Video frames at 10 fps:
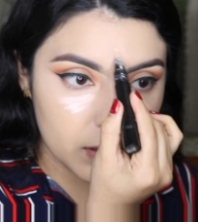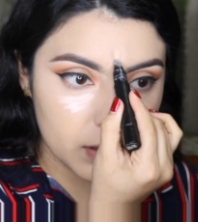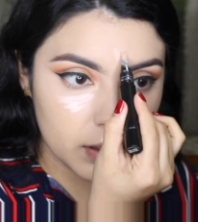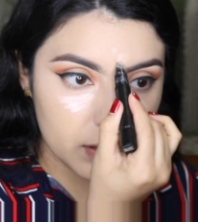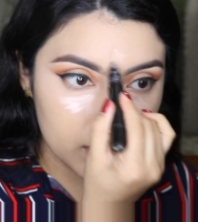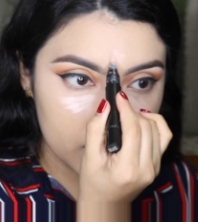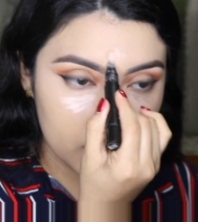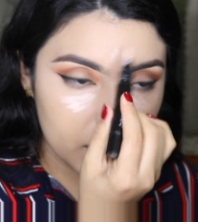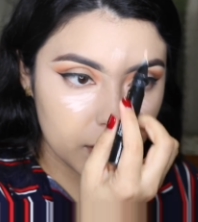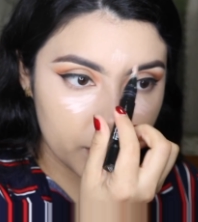and
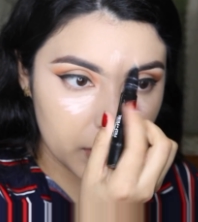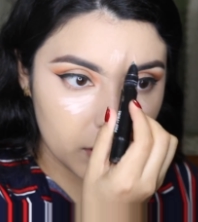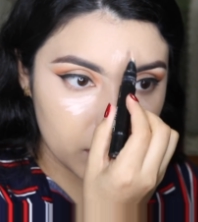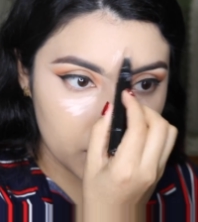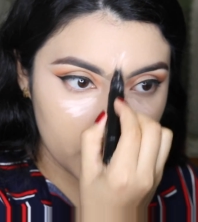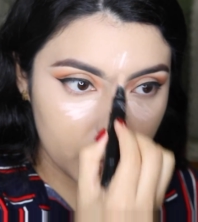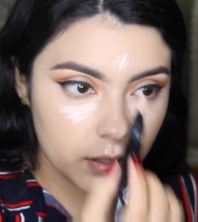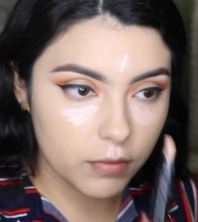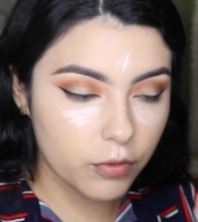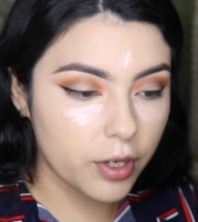a bit on my
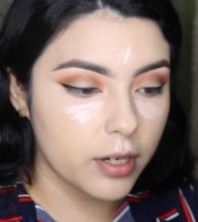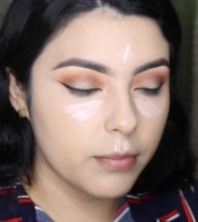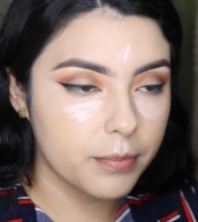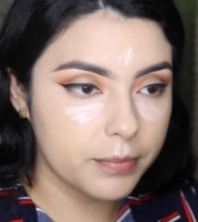forehead